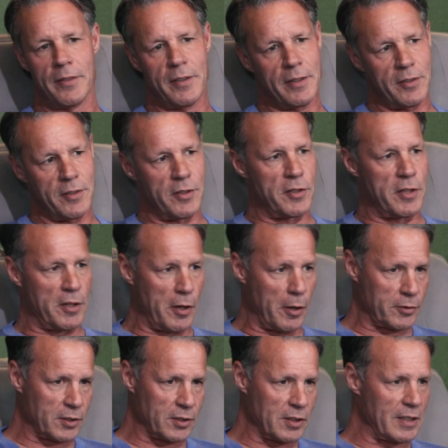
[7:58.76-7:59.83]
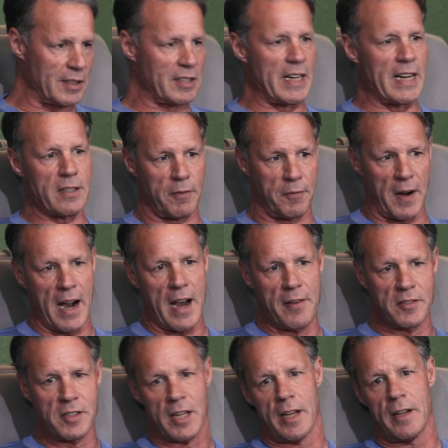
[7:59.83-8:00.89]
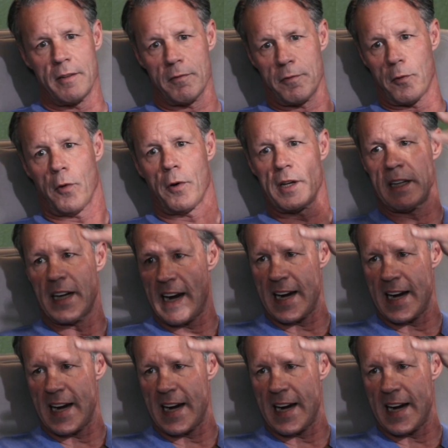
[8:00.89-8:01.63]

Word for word: And the doses in the States, 5, 10, 40,